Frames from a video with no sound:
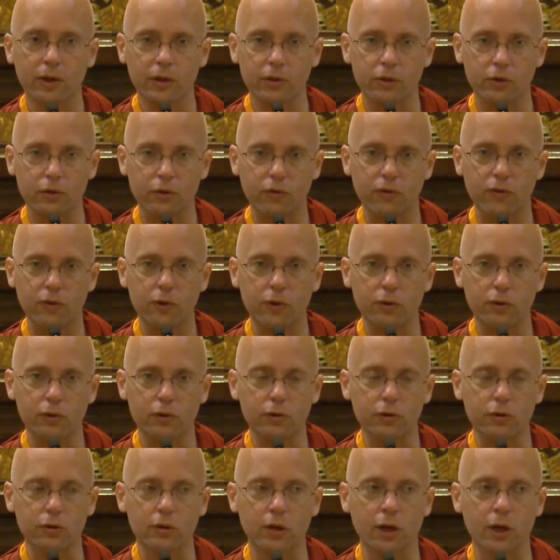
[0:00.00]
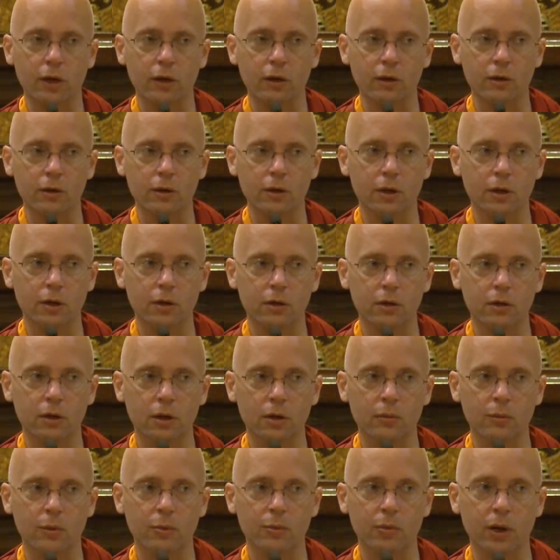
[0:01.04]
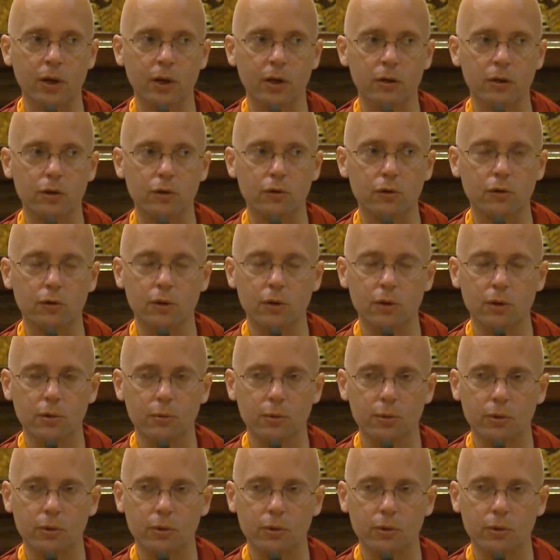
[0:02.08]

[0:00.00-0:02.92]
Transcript: and just focus entirely on the Dharma practice.